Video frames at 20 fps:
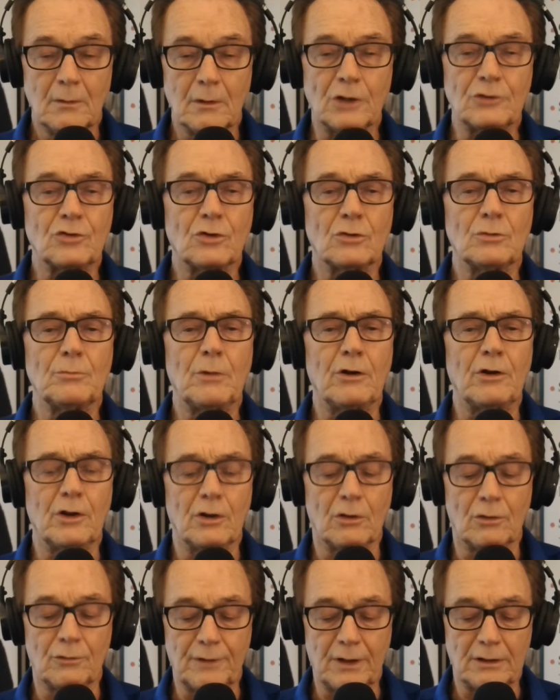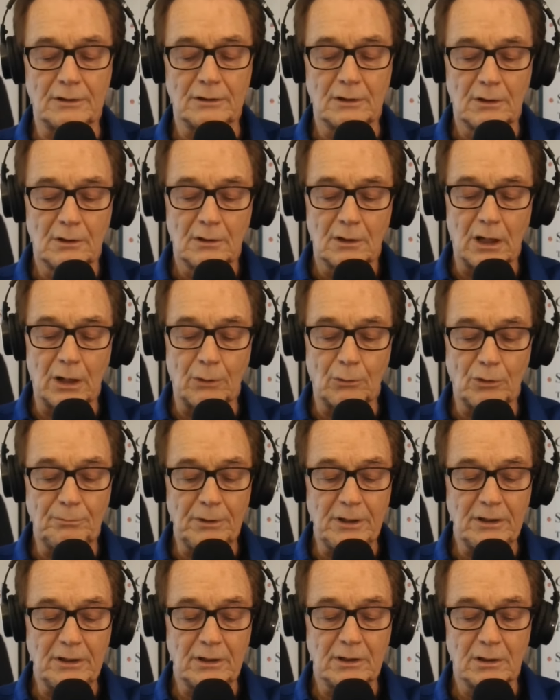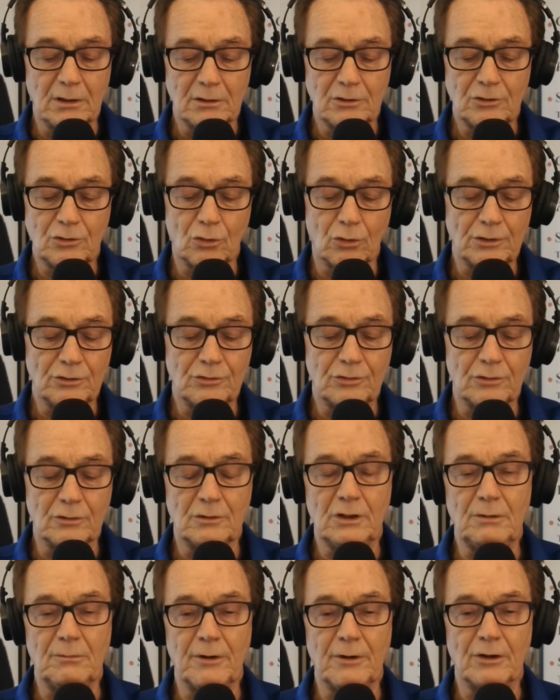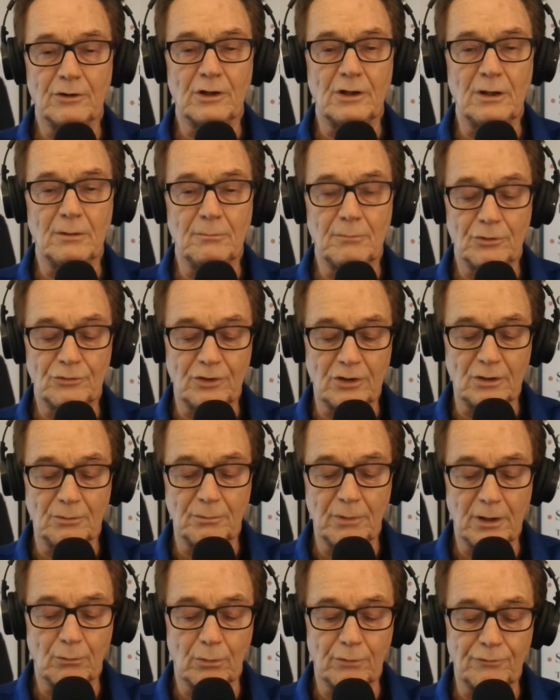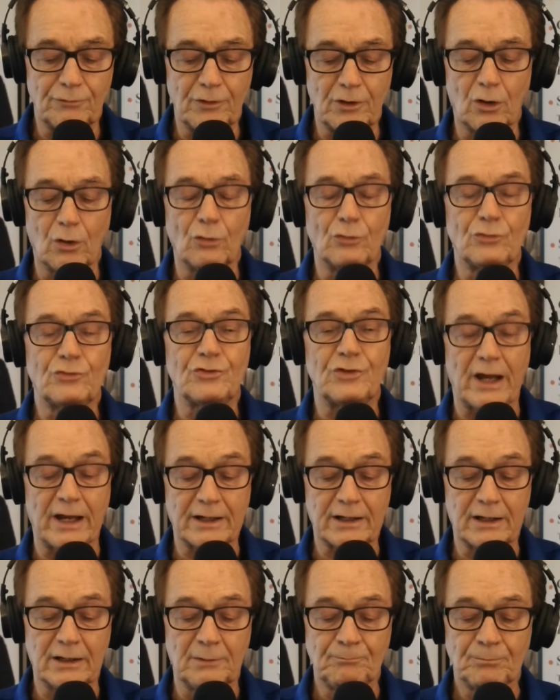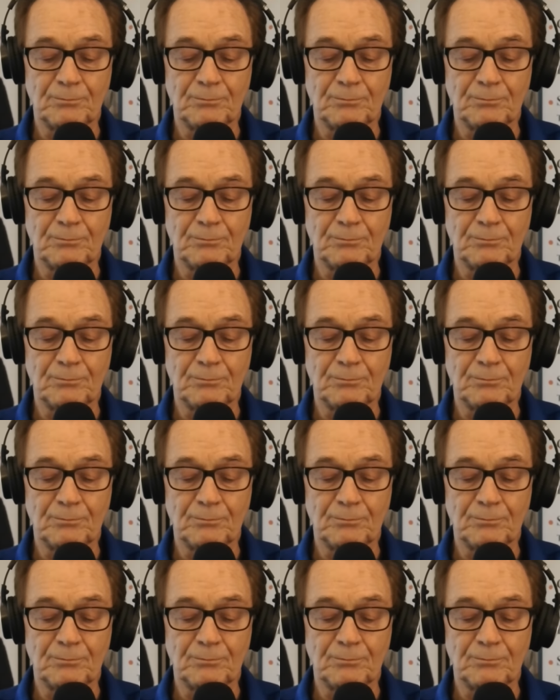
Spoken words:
I told Mario that I would be going to the American Embassy to meet with the OSAC,